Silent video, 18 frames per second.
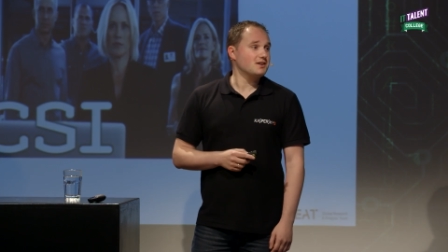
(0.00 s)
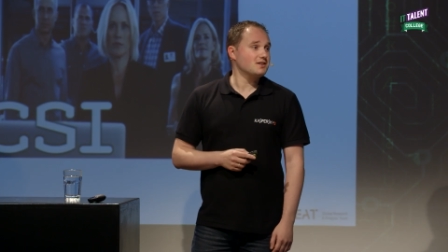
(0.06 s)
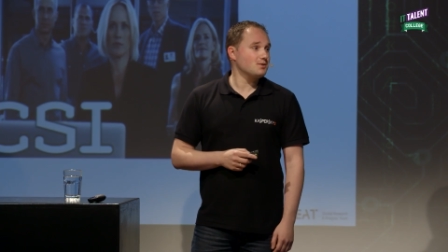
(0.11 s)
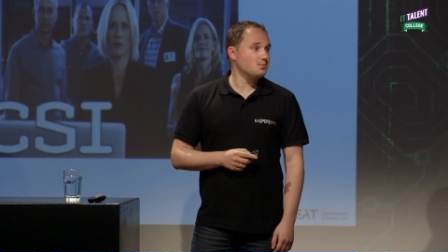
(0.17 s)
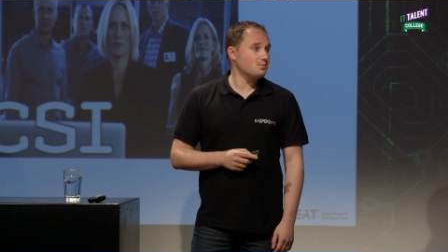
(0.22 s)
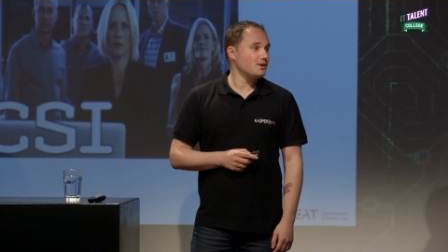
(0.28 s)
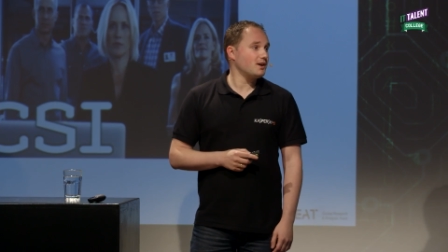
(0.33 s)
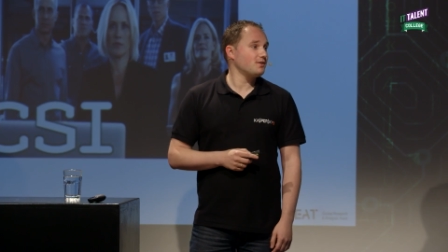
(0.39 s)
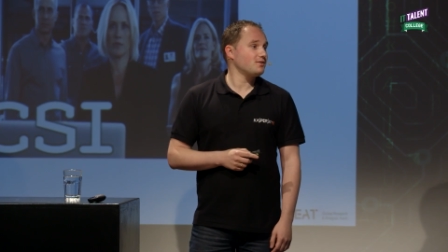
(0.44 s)
as a
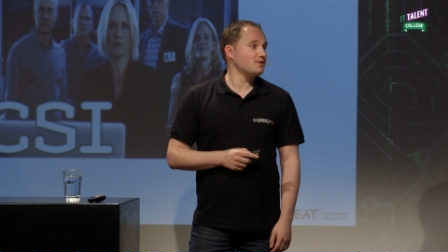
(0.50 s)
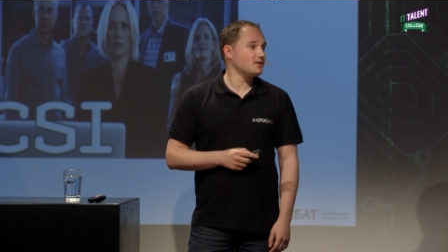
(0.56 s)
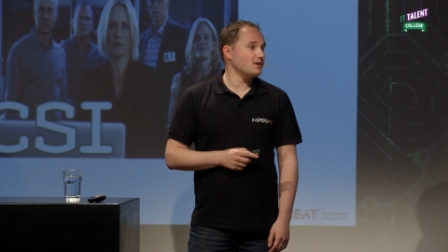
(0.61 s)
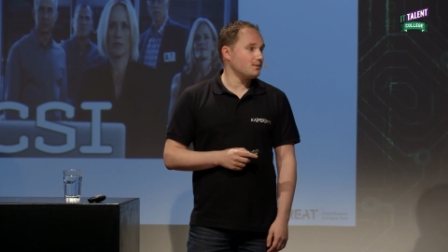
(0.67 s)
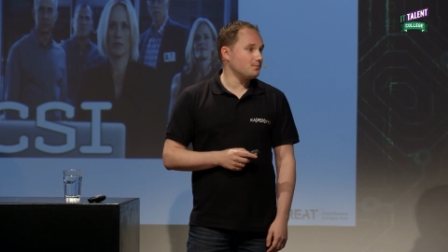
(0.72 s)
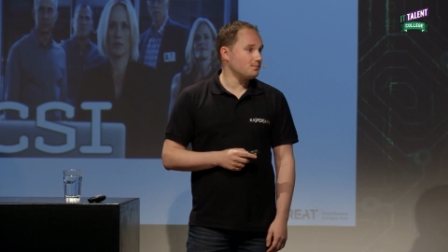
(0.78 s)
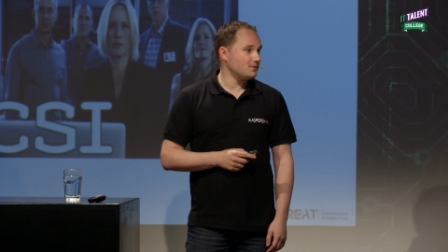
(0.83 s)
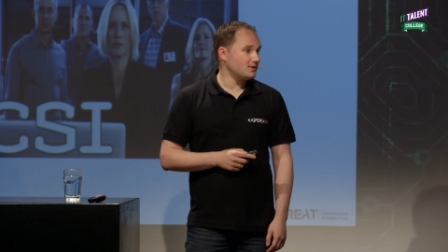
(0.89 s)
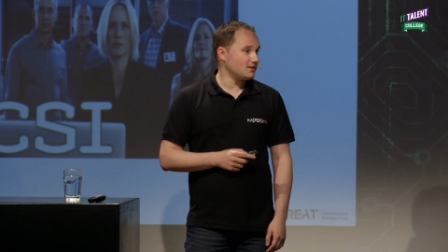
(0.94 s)
private
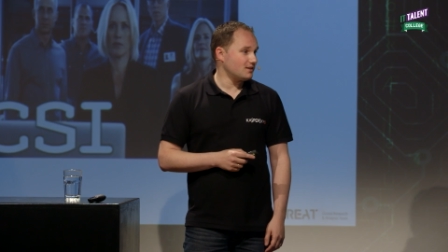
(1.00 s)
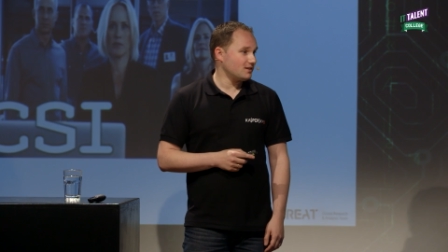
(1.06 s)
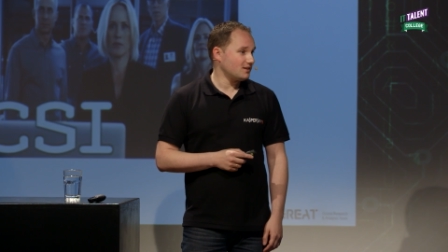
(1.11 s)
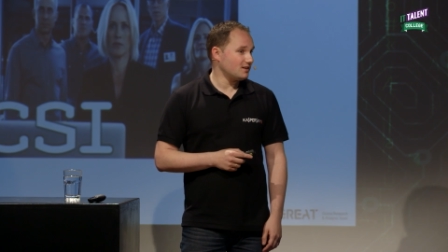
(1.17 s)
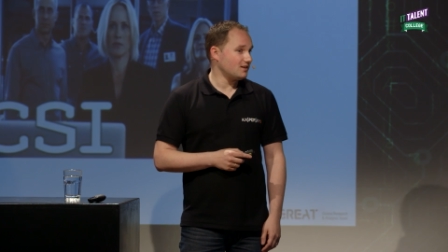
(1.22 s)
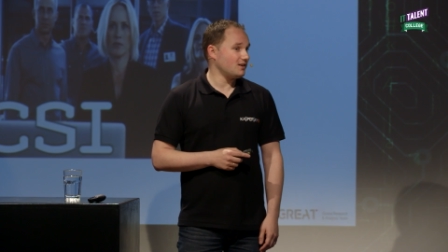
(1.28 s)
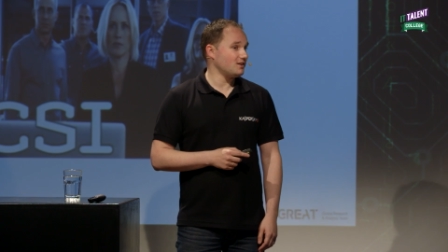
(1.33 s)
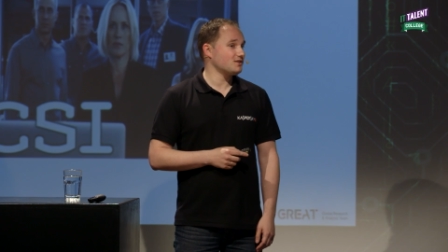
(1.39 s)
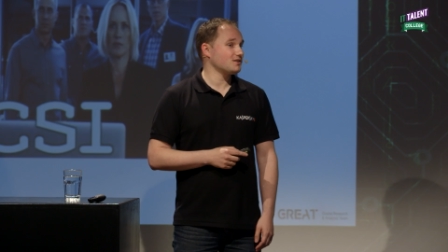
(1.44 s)
company,
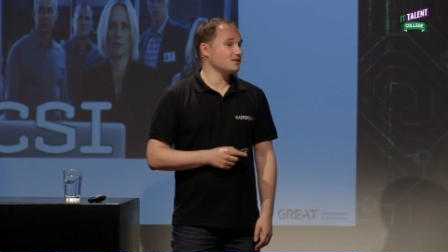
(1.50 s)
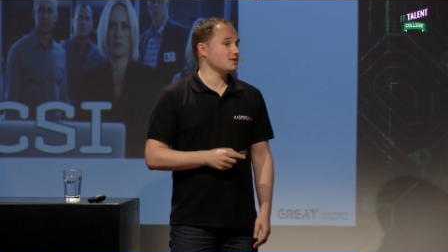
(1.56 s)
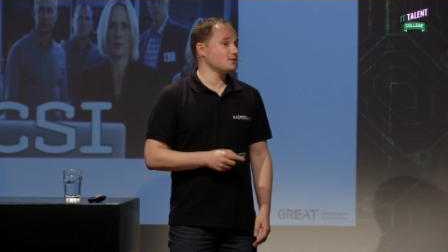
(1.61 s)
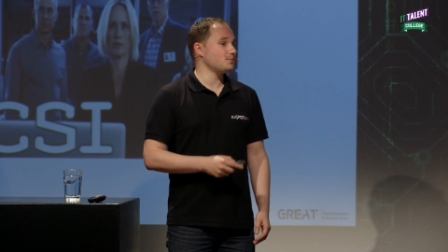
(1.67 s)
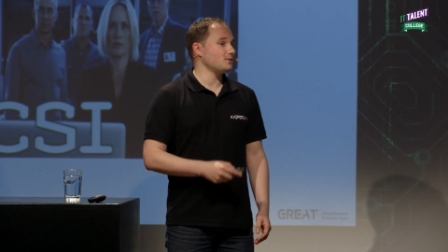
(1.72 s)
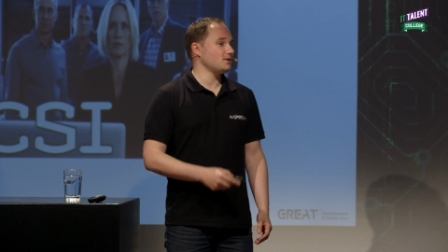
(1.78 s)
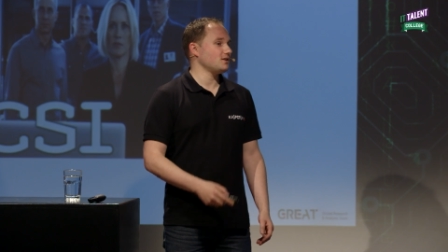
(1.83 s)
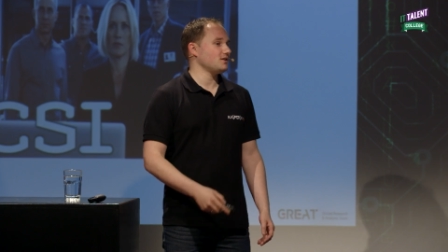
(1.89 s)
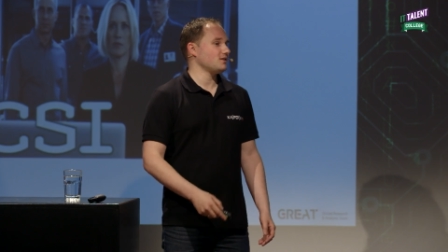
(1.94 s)
asking the
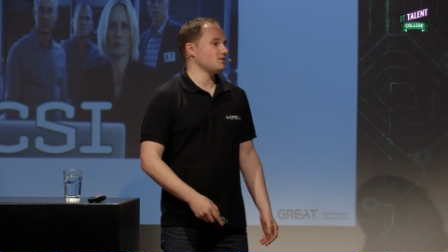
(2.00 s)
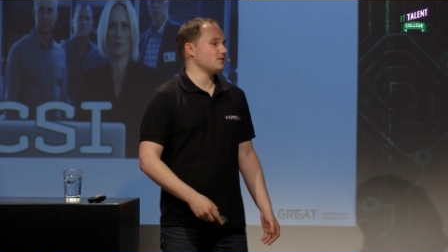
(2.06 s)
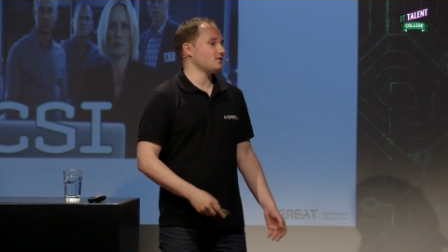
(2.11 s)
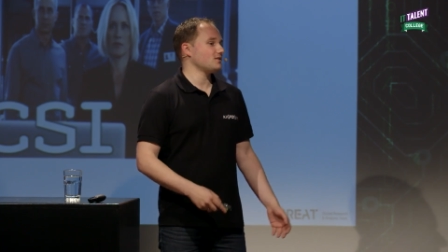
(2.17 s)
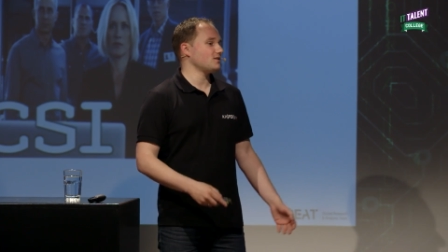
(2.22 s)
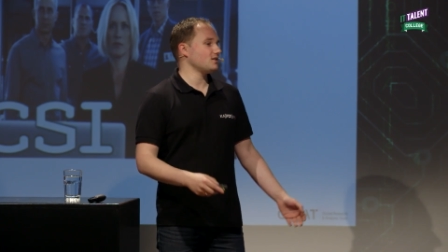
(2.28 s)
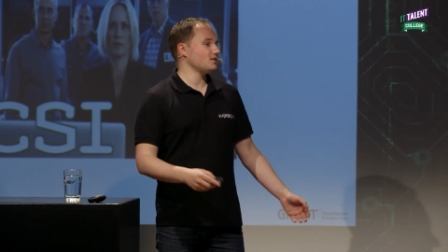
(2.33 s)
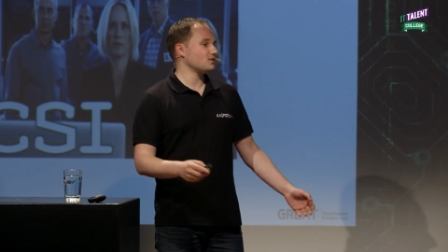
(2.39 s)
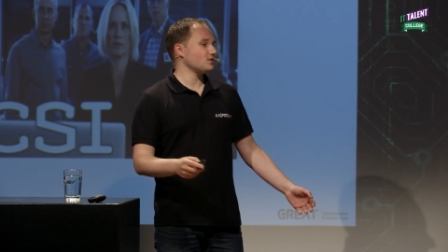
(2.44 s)
police to
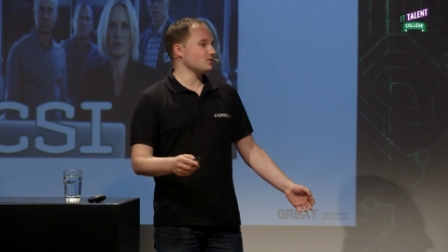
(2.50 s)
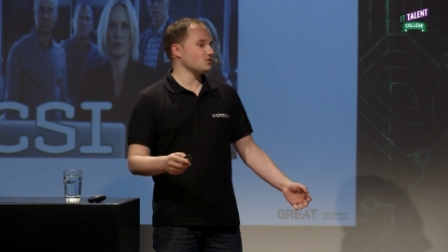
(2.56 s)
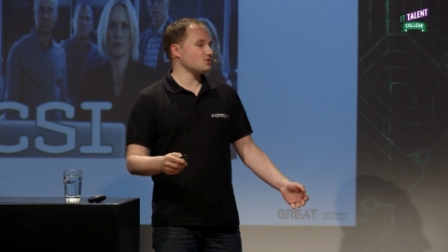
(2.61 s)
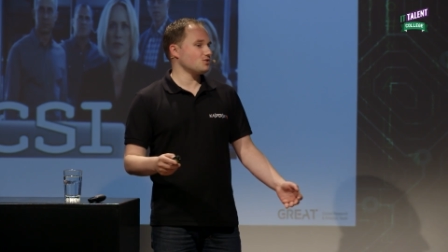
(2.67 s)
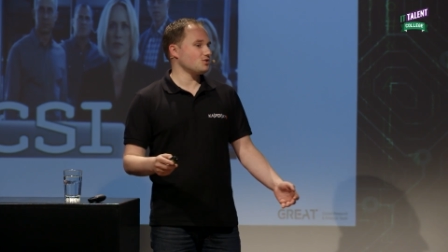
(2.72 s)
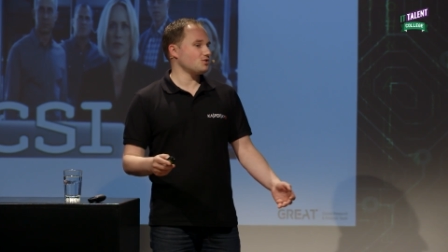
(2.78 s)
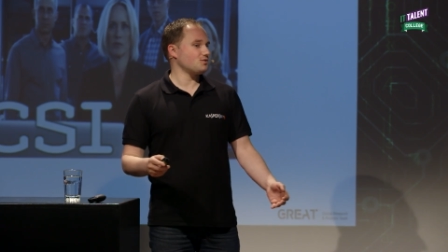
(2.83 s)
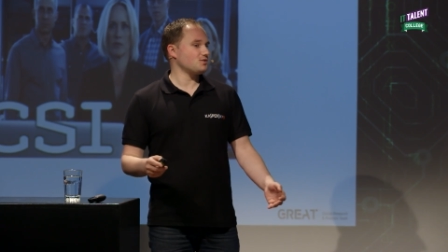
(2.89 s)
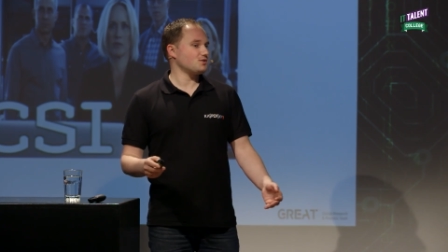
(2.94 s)
seize those
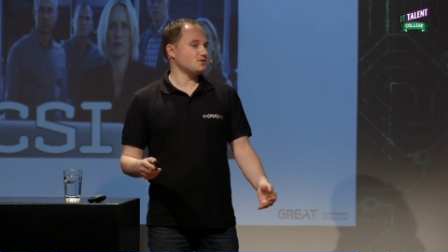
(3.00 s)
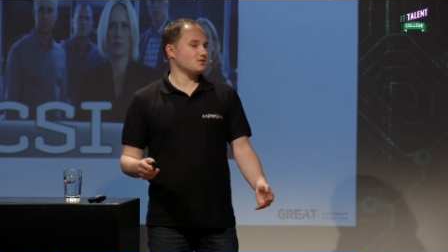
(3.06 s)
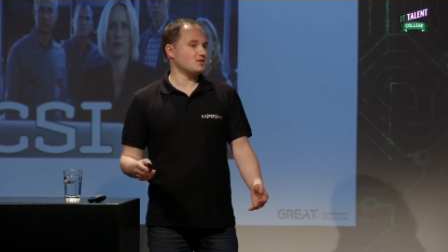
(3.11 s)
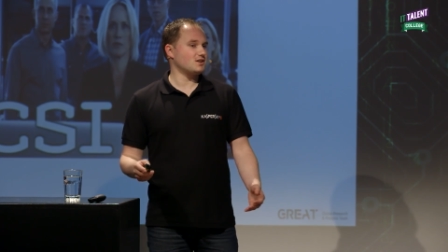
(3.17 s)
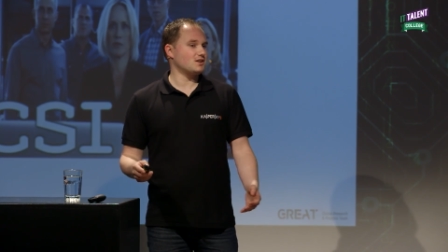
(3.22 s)
servers,